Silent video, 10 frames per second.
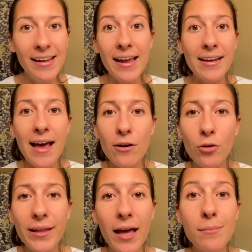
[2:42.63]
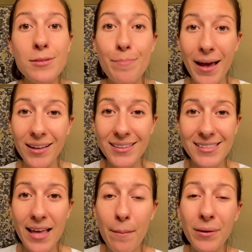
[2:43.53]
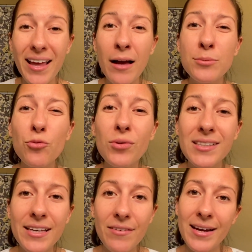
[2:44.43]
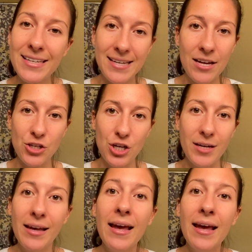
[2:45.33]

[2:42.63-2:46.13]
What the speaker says: It not only helps balance that, but it helps relieve any tension.